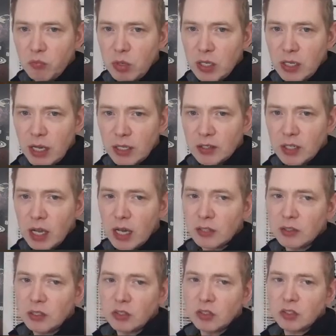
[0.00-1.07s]
being that size,
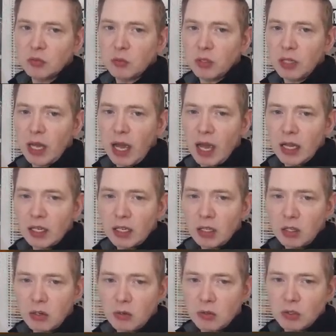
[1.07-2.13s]
it's just what they had to
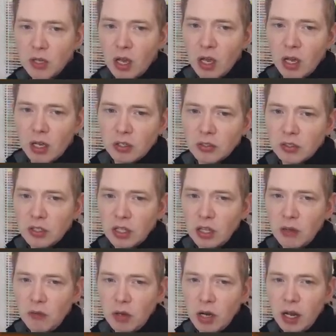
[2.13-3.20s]
use, just to
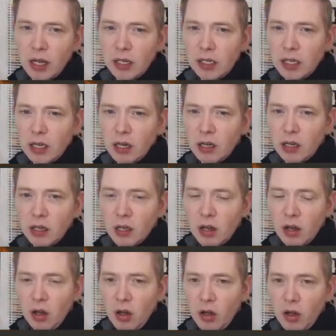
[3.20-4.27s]
give you an idea
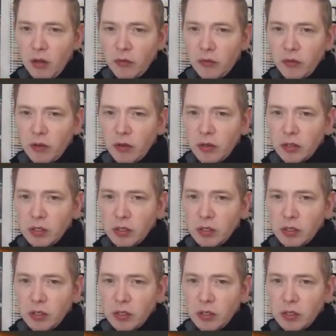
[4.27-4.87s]
of uh,